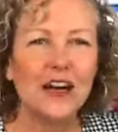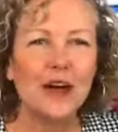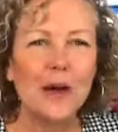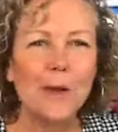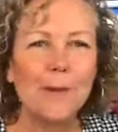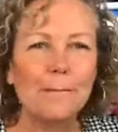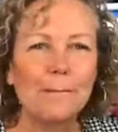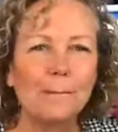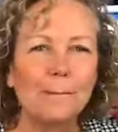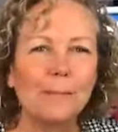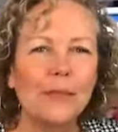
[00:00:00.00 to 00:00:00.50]

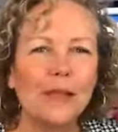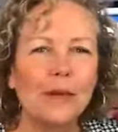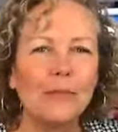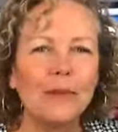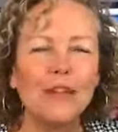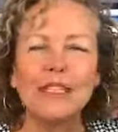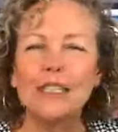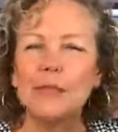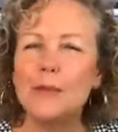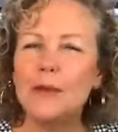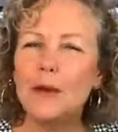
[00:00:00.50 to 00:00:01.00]

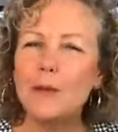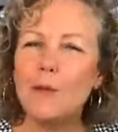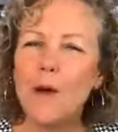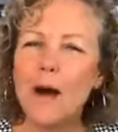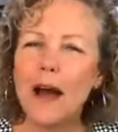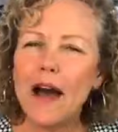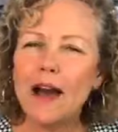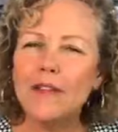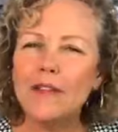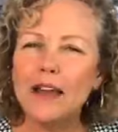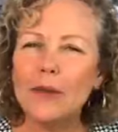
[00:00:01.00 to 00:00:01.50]
But it's been a
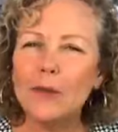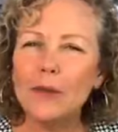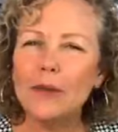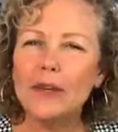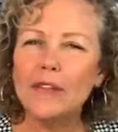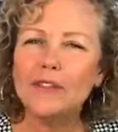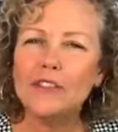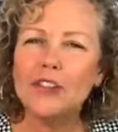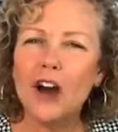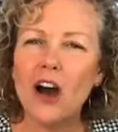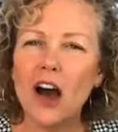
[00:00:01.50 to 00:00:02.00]
while that
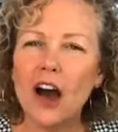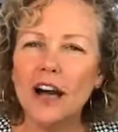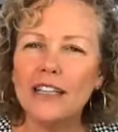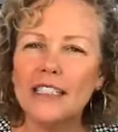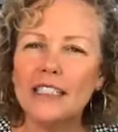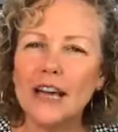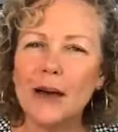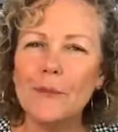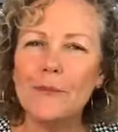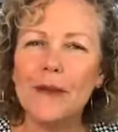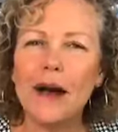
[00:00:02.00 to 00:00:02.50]
we've
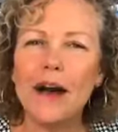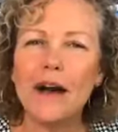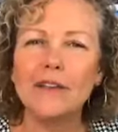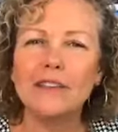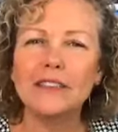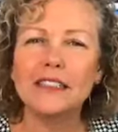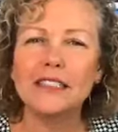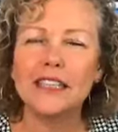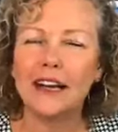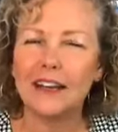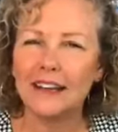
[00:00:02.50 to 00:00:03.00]
talked
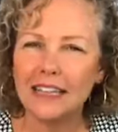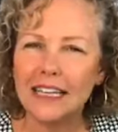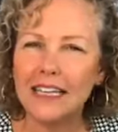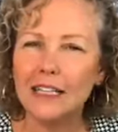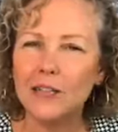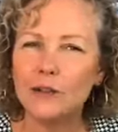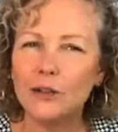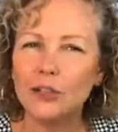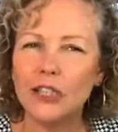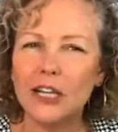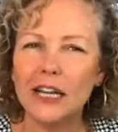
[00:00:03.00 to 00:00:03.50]
about
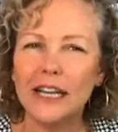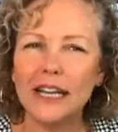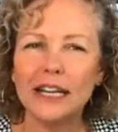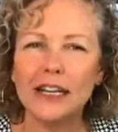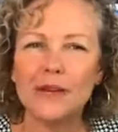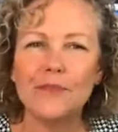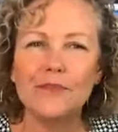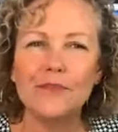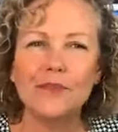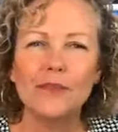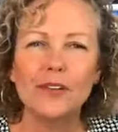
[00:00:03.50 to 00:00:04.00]

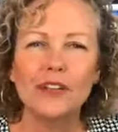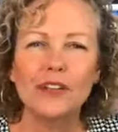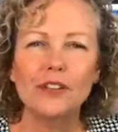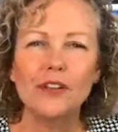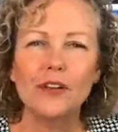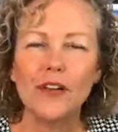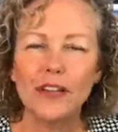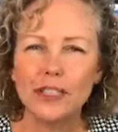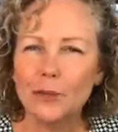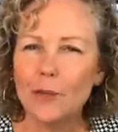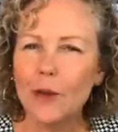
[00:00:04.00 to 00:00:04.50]
ketogenic.
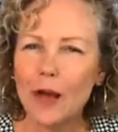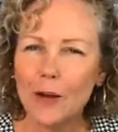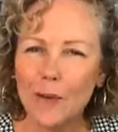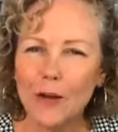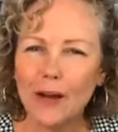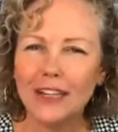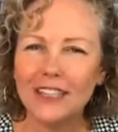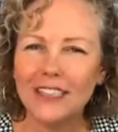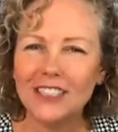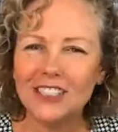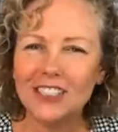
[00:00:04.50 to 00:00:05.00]
So that's why I
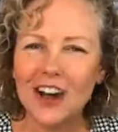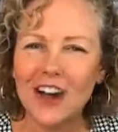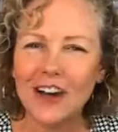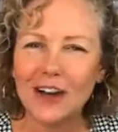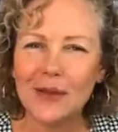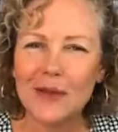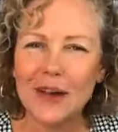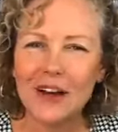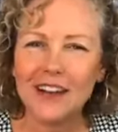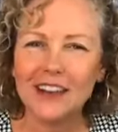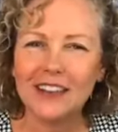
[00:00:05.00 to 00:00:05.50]
wanted to
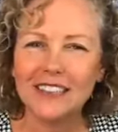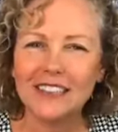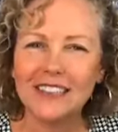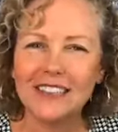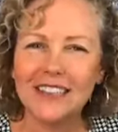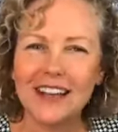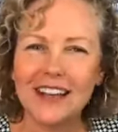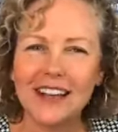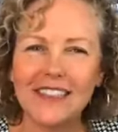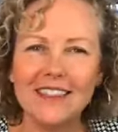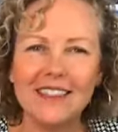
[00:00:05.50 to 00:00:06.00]
talk about it
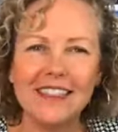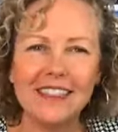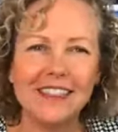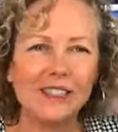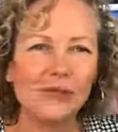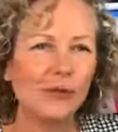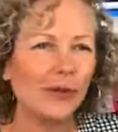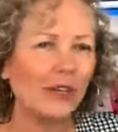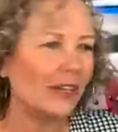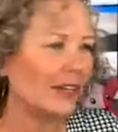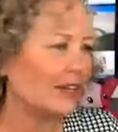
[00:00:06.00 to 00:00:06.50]

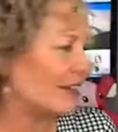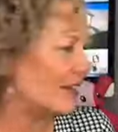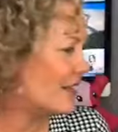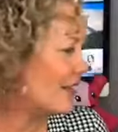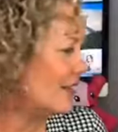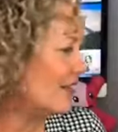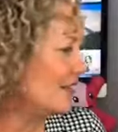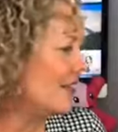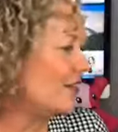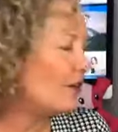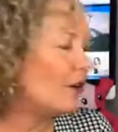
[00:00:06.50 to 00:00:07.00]
this week.
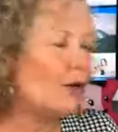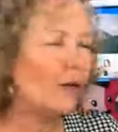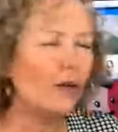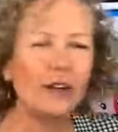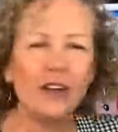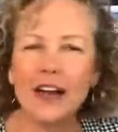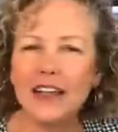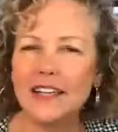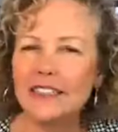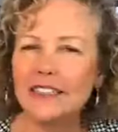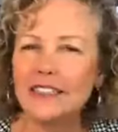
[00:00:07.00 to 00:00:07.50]
You
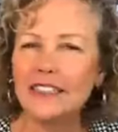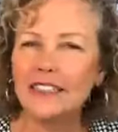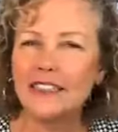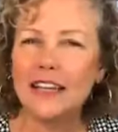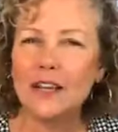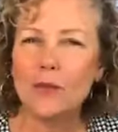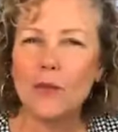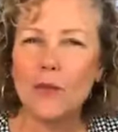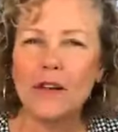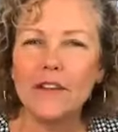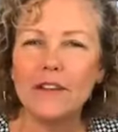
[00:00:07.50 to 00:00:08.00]
know, guys,
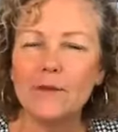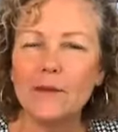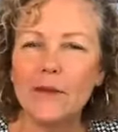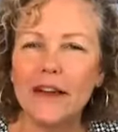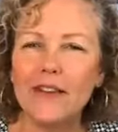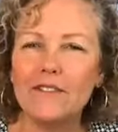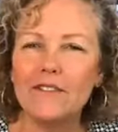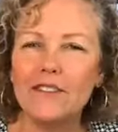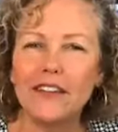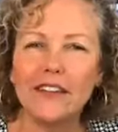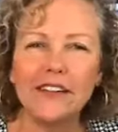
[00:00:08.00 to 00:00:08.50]
it's like one of
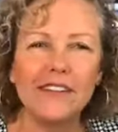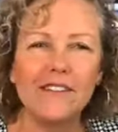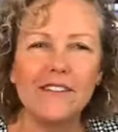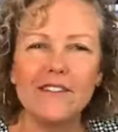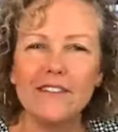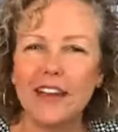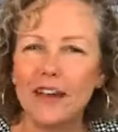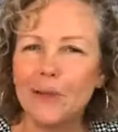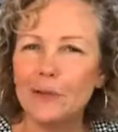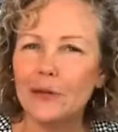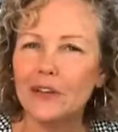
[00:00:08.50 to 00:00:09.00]
my
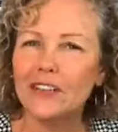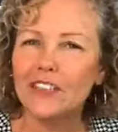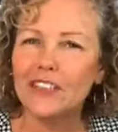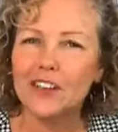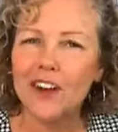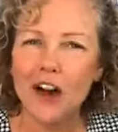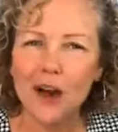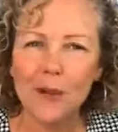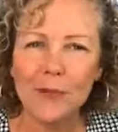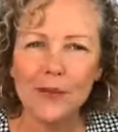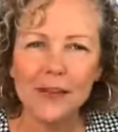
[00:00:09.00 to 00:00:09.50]
very
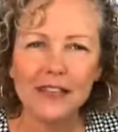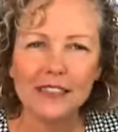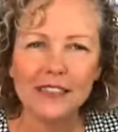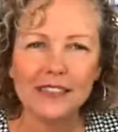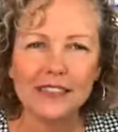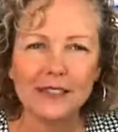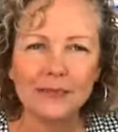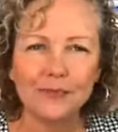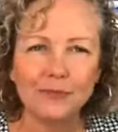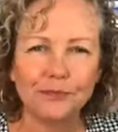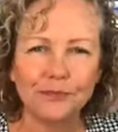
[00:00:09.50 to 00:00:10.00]
favorite
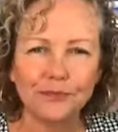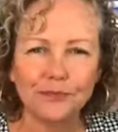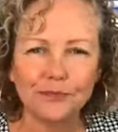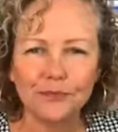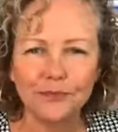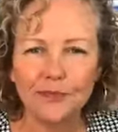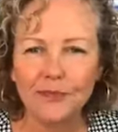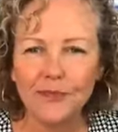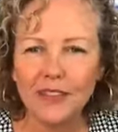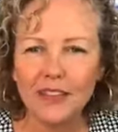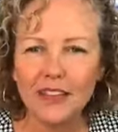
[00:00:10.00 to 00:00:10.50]
topics.
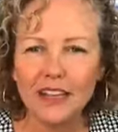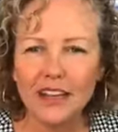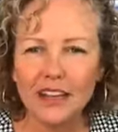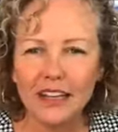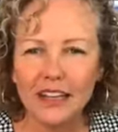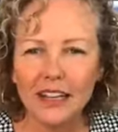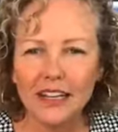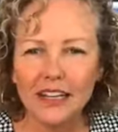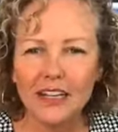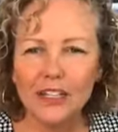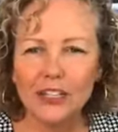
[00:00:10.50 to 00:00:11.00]

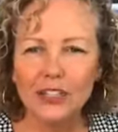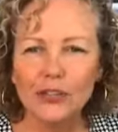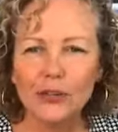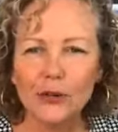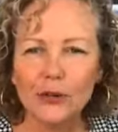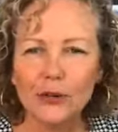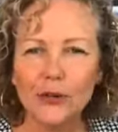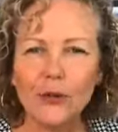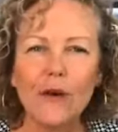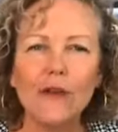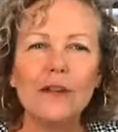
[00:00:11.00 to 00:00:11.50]

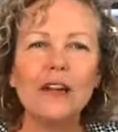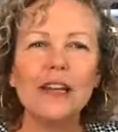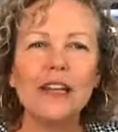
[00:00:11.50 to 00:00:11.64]
So you